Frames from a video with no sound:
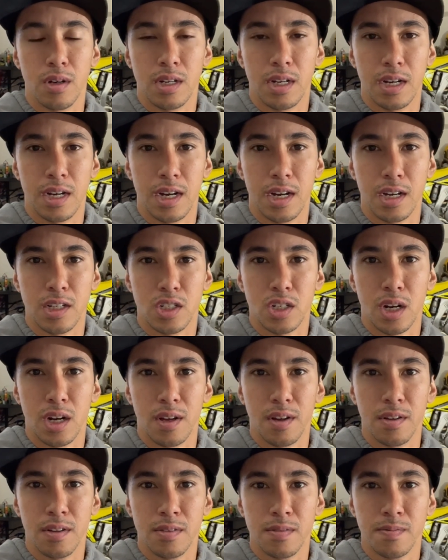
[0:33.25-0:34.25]
Uh, I try
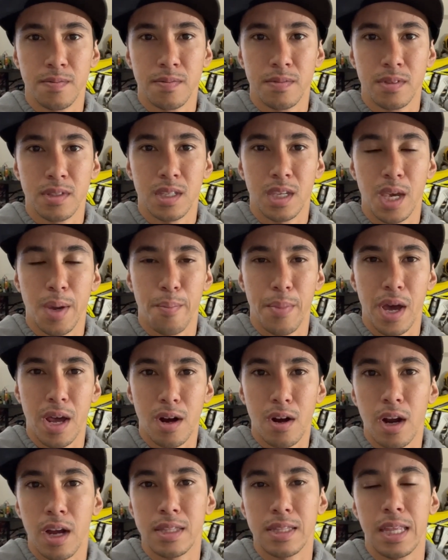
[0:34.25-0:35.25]
to get
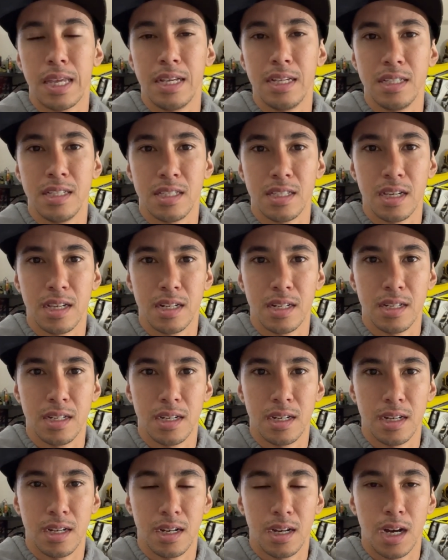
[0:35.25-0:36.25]
better at these and
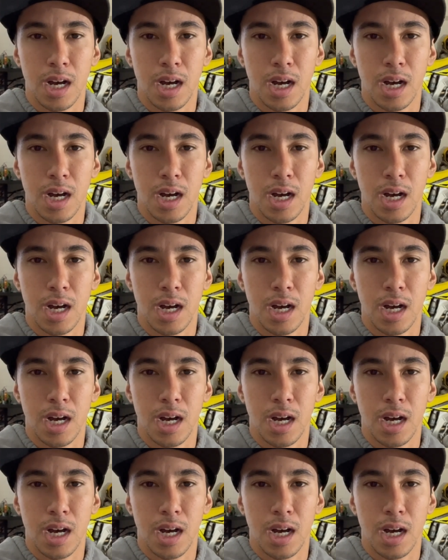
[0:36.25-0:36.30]
uh,